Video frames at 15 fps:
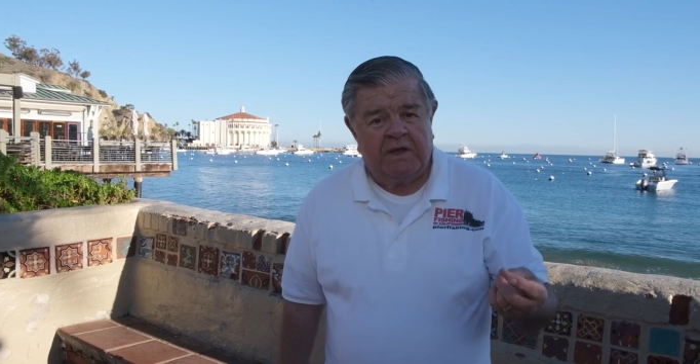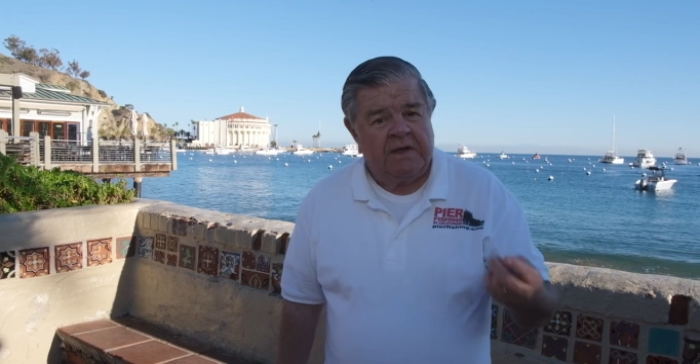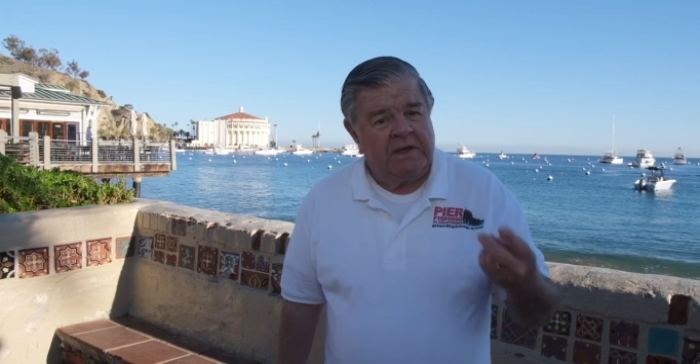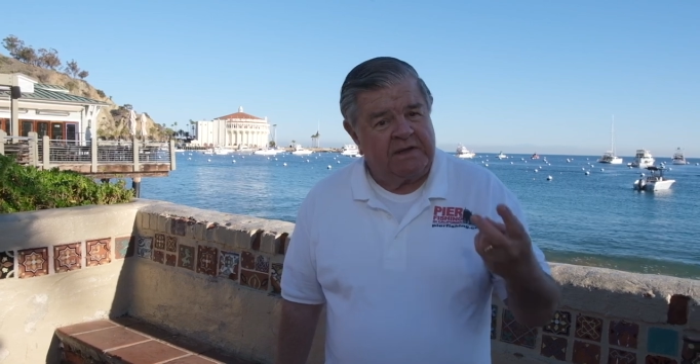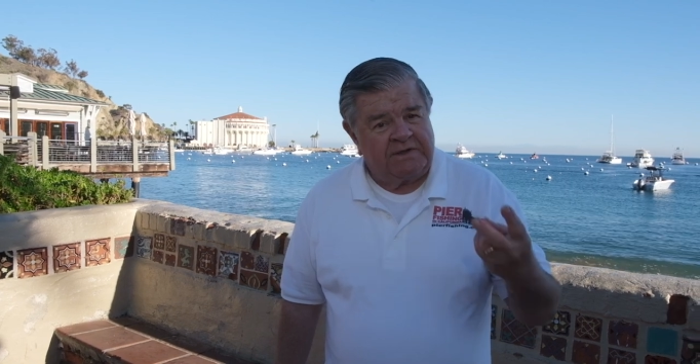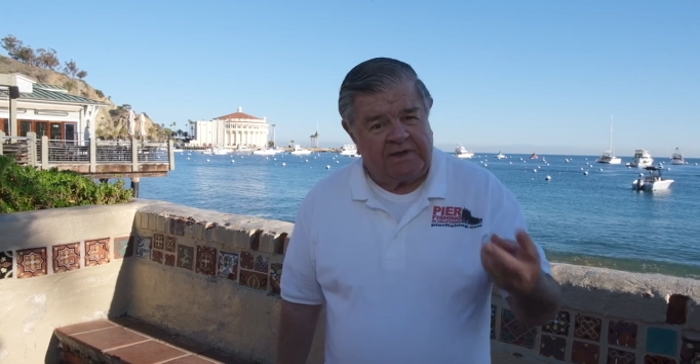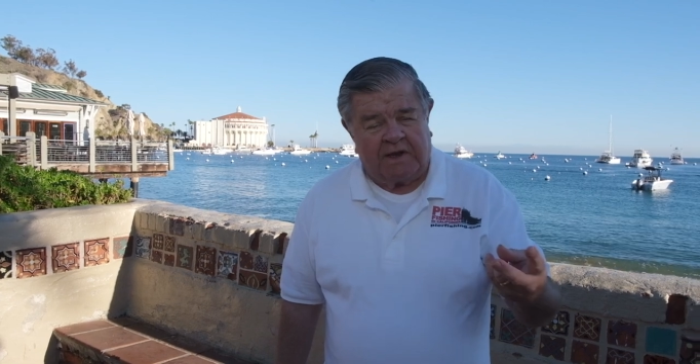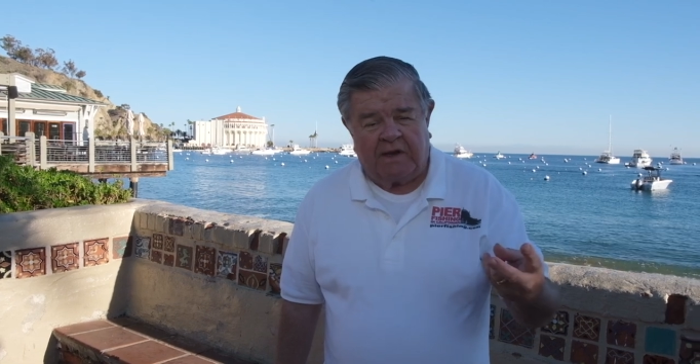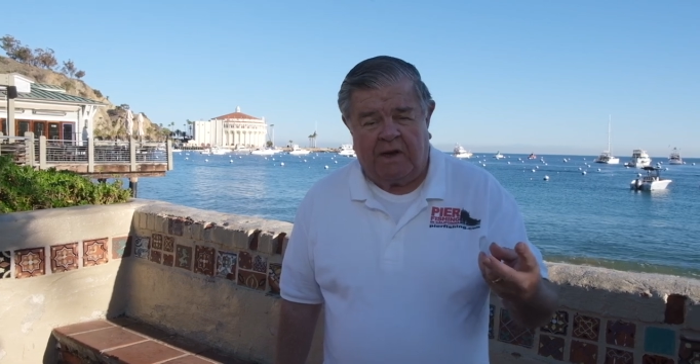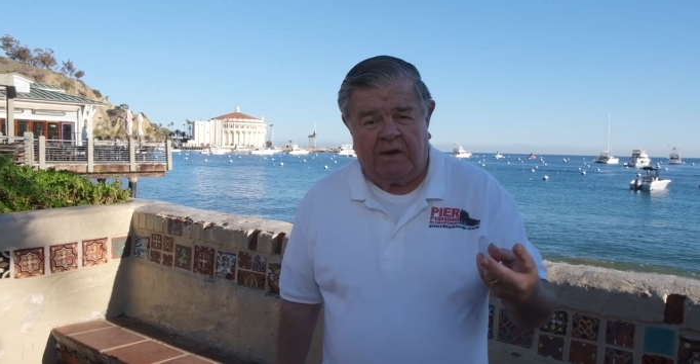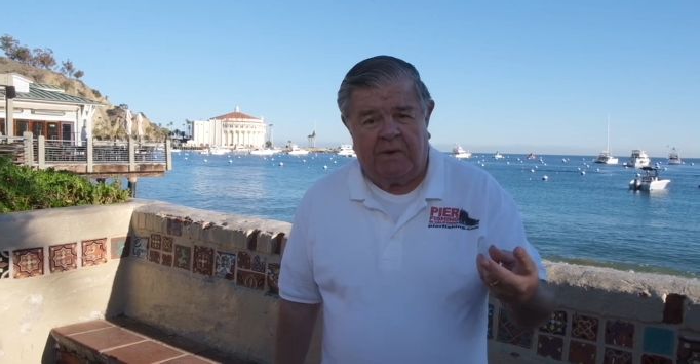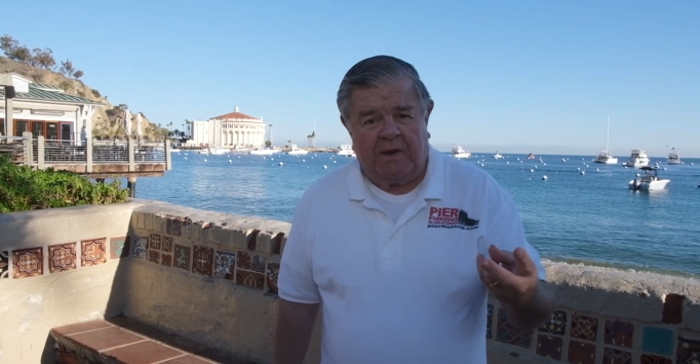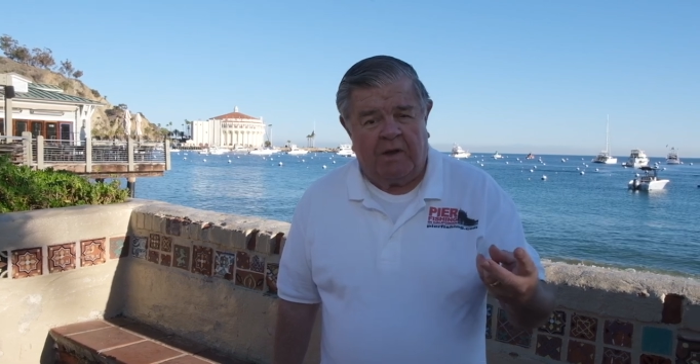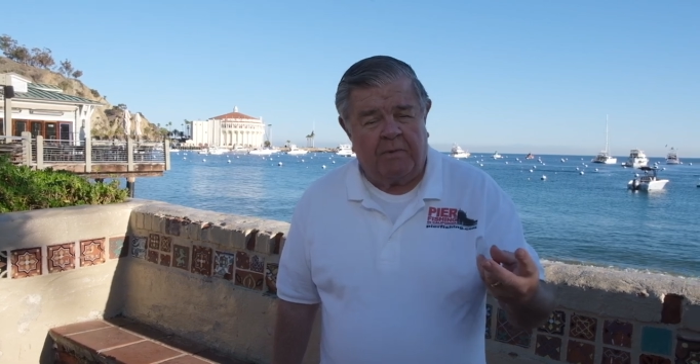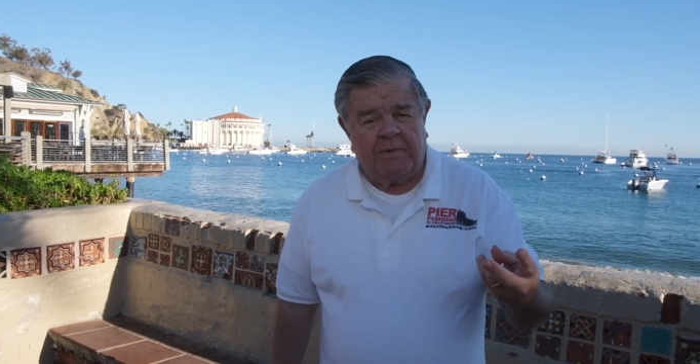And secondly,
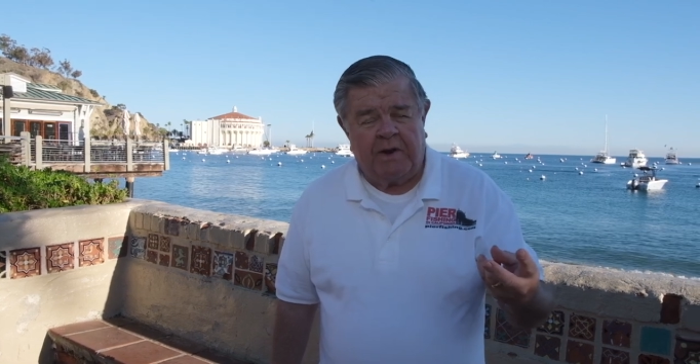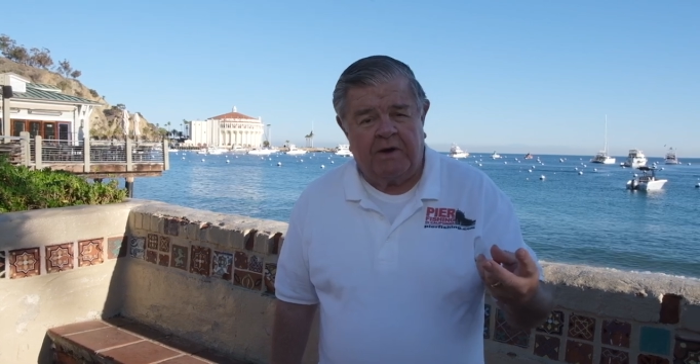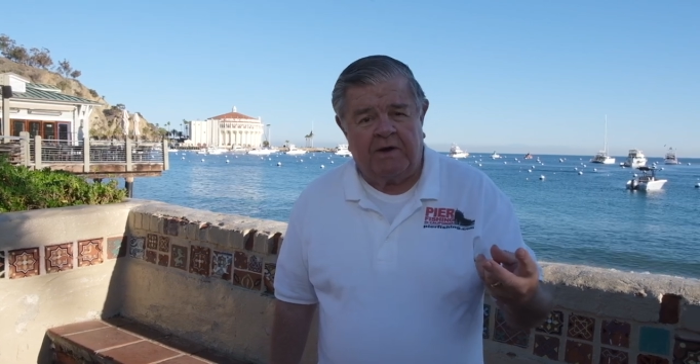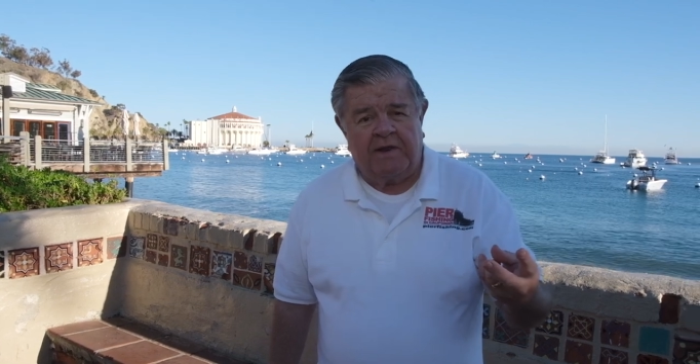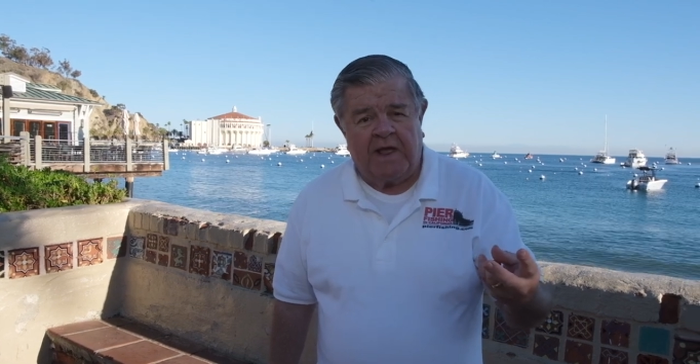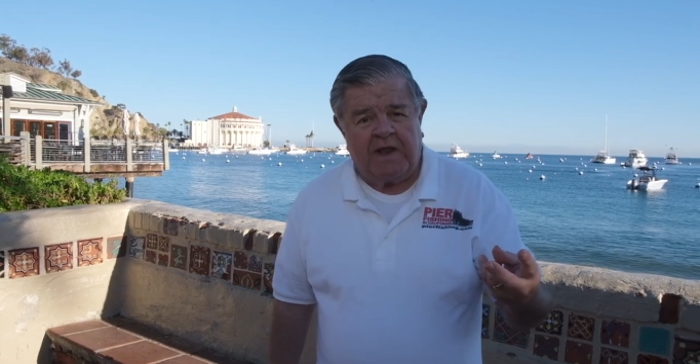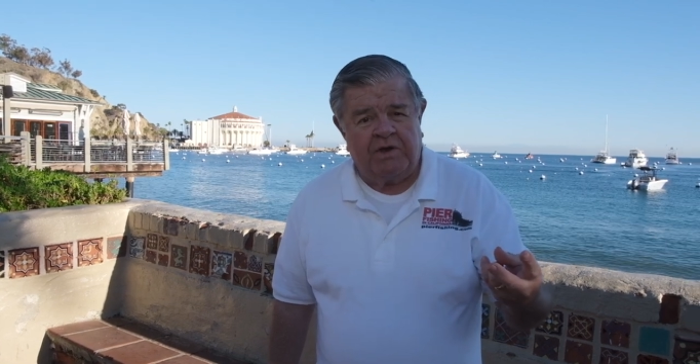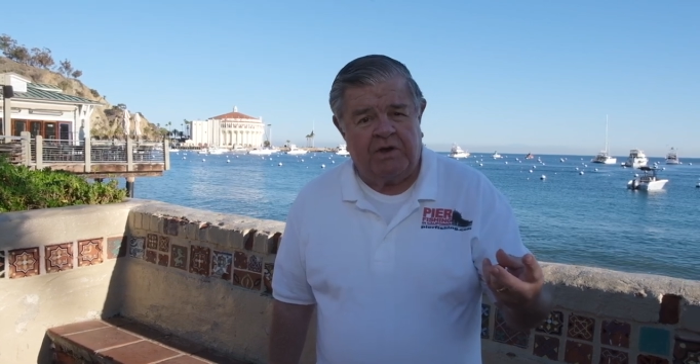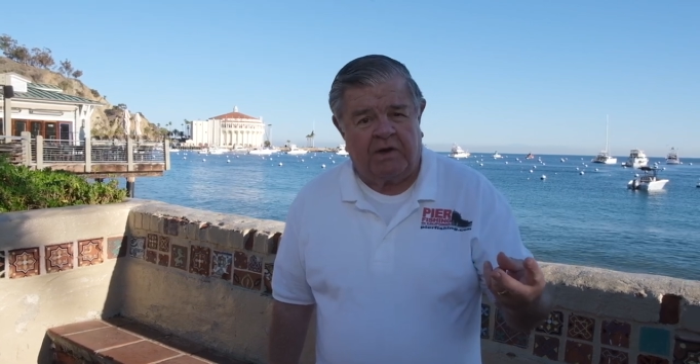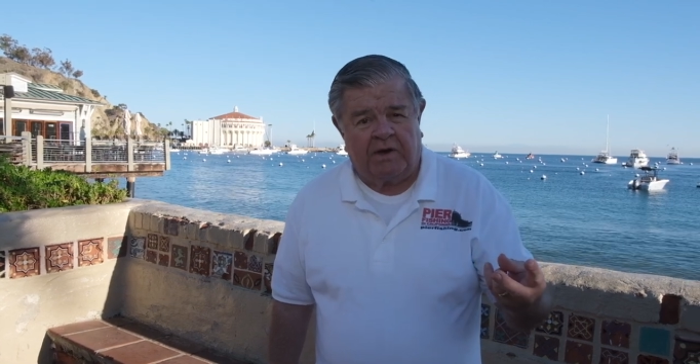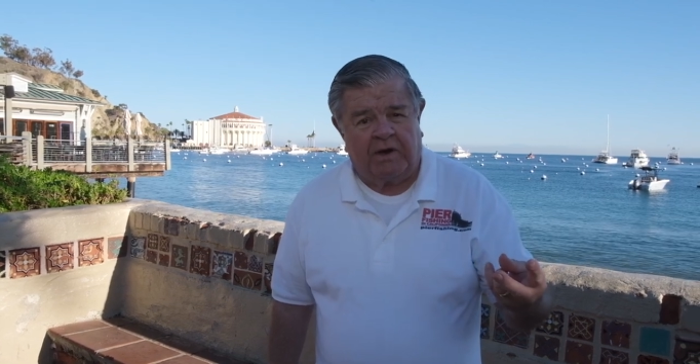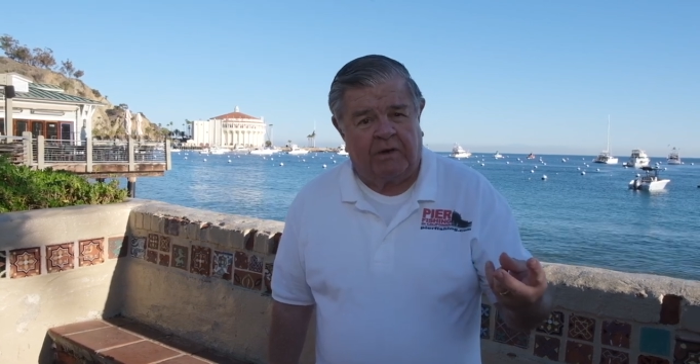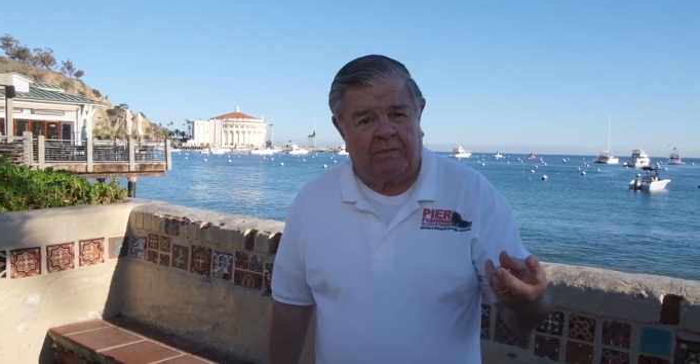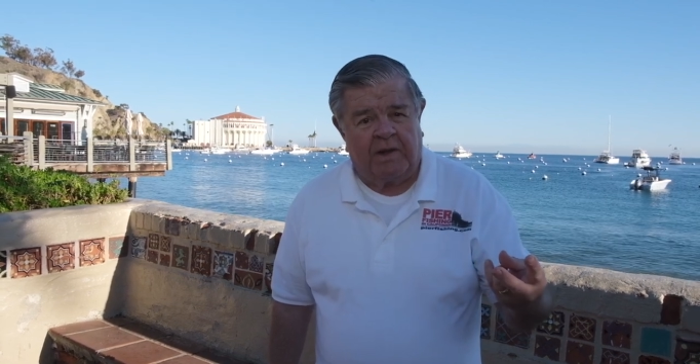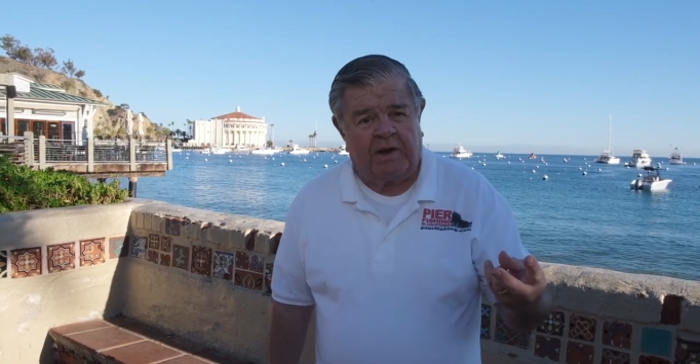we hope to entertain you a
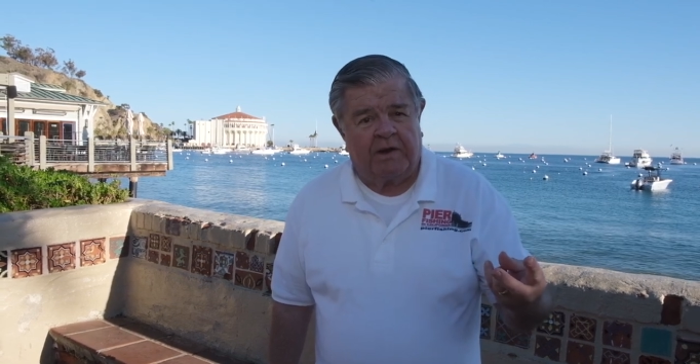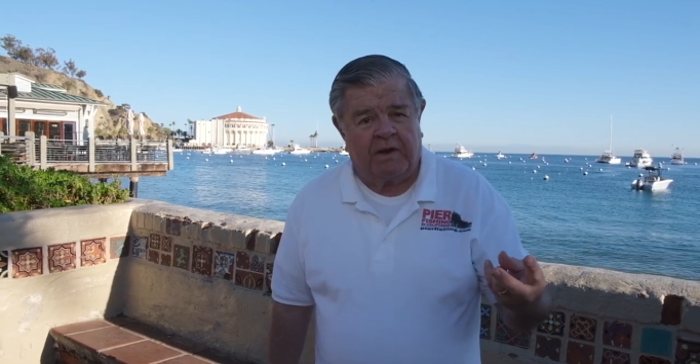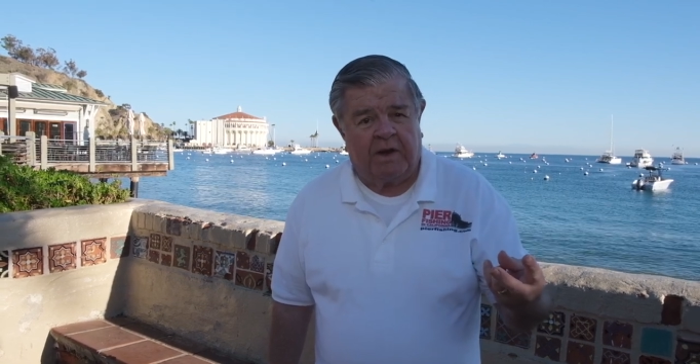little bit.